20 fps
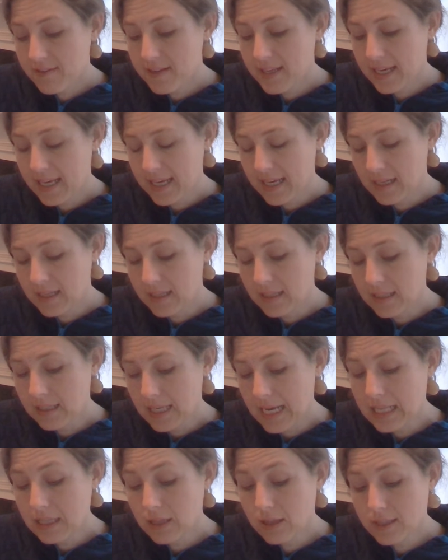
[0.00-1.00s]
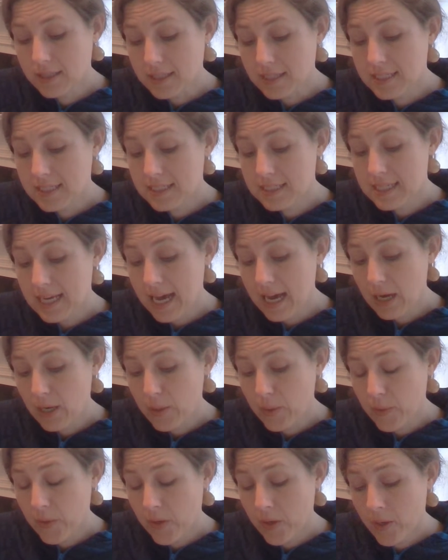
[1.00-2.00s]
the hill and looked
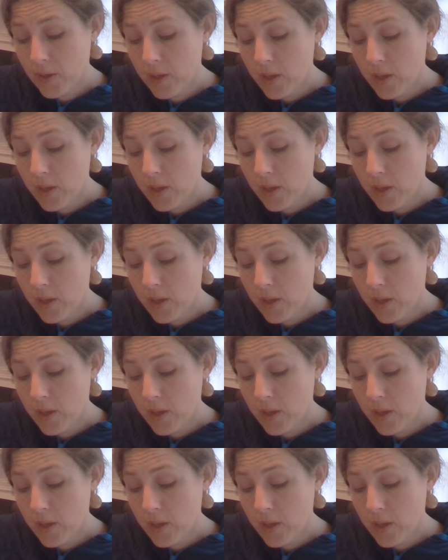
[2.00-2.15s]
down.